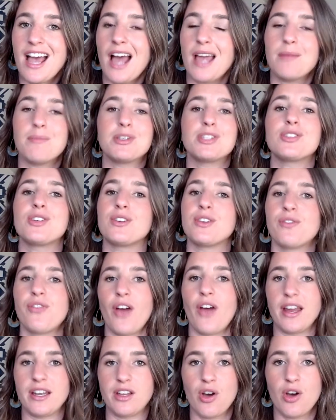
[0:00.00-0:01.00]
I'm a
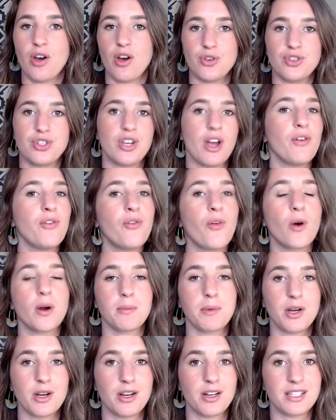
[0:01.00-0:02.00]
certified coach, a
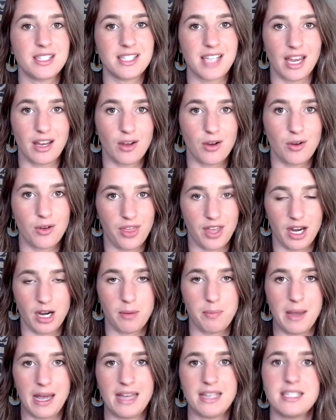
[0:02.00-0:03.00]
former
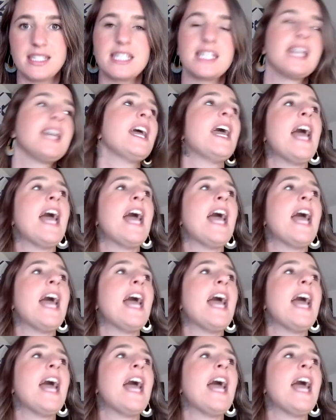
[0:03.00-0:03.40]
psychotherapist,